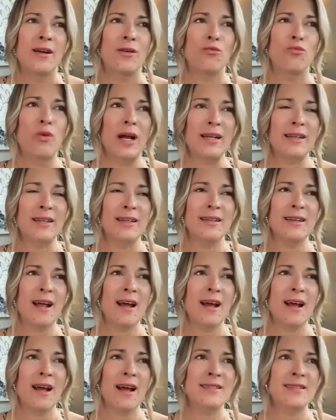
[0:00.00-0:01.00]

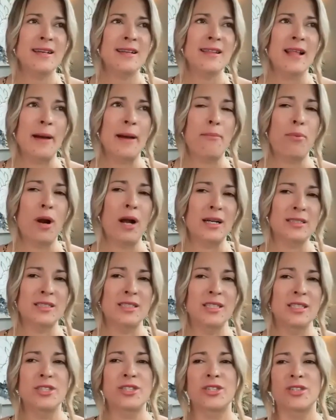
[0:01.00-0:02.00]
recognizing that
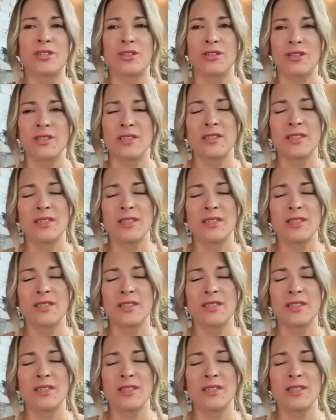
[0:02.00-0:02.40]
practitioners